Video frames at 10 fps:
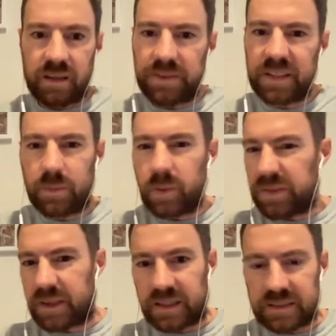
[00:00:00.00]
I think I'm with
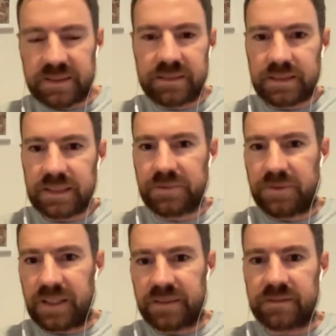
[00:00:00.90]
you. It's
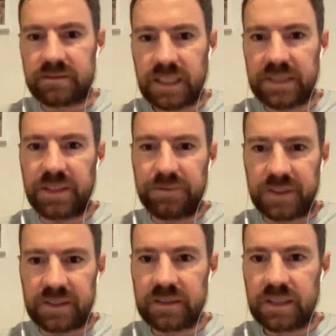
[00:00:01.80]
fun and
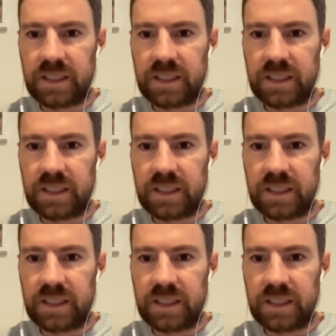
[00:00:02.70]
different.